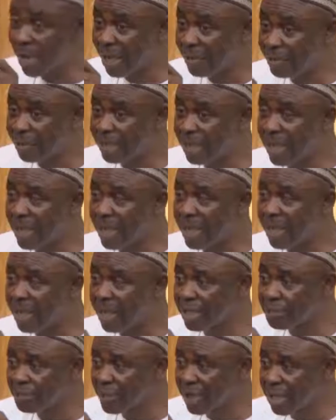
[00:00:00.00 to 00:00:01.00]
capital
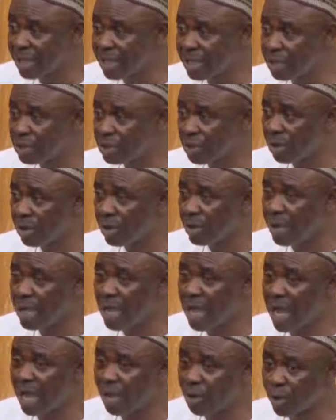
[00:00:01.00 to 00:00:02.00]
expenditure
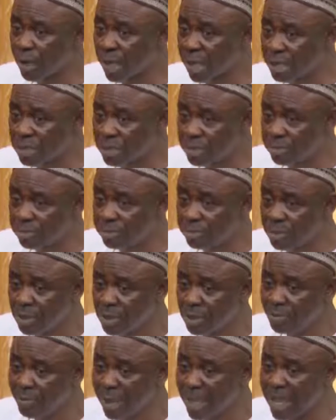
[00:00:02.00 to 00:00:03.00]

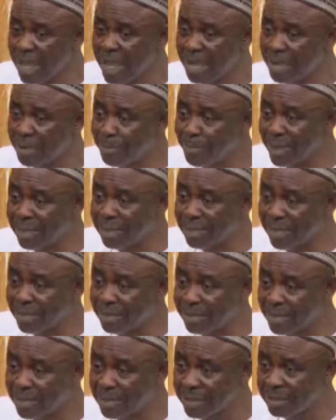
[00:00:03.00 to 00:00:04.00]
allocation by any
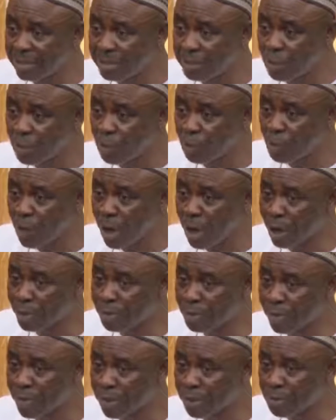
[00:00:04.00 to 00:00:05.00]
percentage, we're
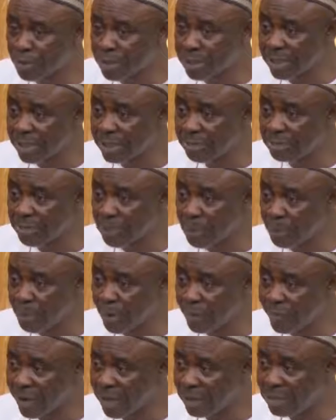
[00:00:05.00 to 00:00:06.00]
also reducing
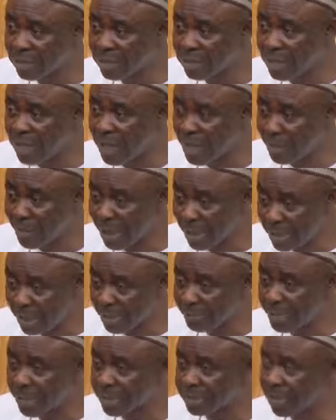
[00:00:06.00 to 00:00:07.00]
poverty by
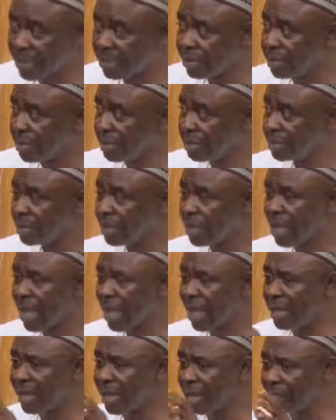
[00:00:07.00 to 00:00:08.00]
that percentage.
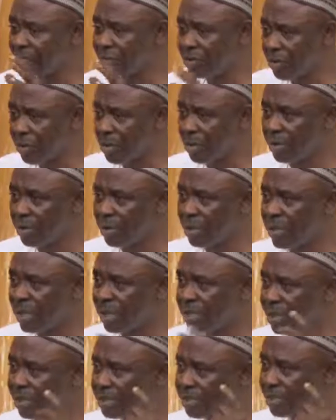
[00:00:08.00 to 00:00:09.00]
And I'm sure
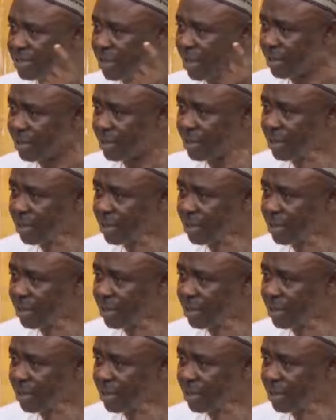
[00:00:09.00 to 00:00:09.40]
this is